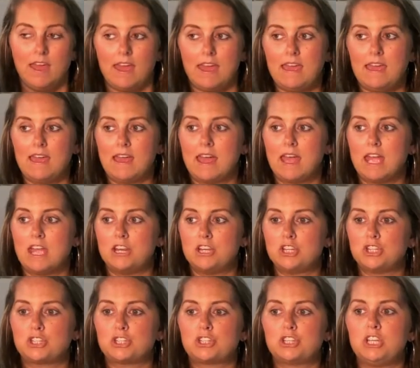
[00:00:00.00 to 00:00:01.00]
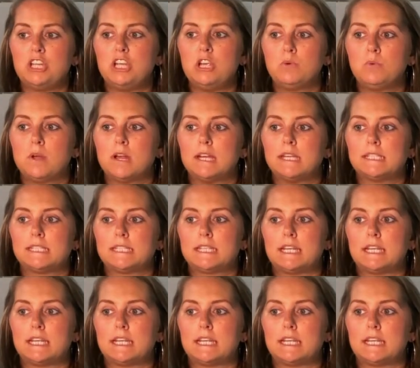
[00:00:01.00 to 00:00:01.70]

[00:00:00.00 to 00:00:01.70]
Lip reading: And she was